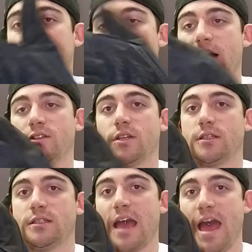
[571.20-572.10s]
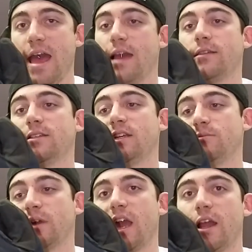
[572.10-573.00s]
It has a tag that says
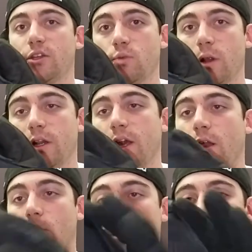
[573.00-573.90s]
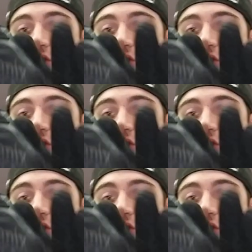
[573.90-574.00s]
Mechanix wear in yellow, and it